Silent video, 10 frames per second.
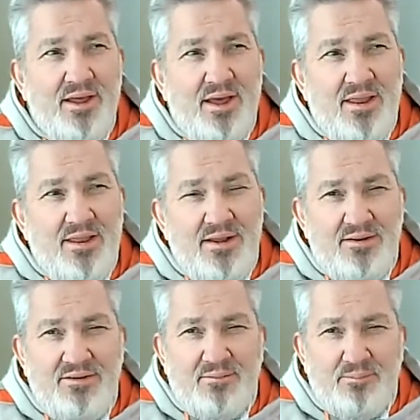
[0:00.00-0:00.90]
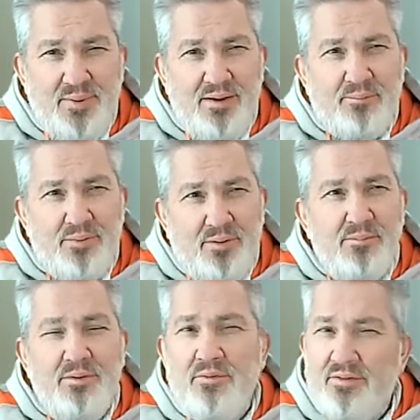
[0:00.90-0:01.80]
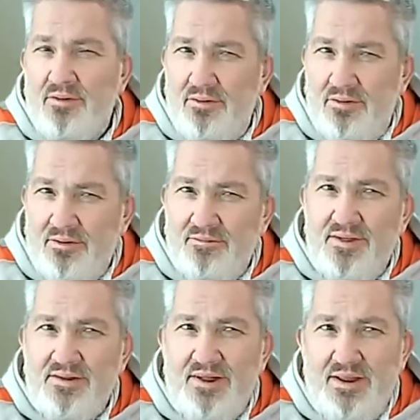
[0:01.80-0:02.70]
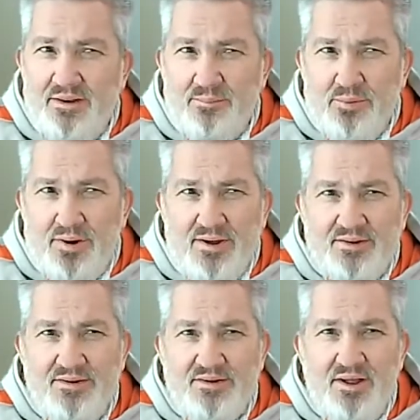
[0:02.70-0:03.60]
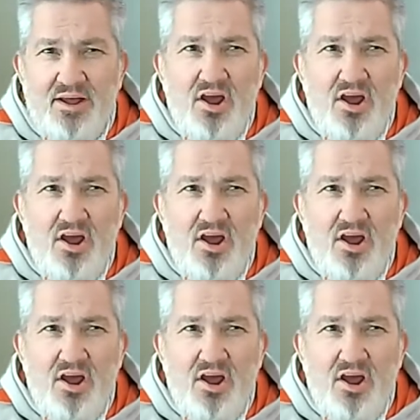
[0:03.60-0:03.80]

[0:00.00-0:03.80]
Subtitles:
And that is a big problem with a lot of these enterprises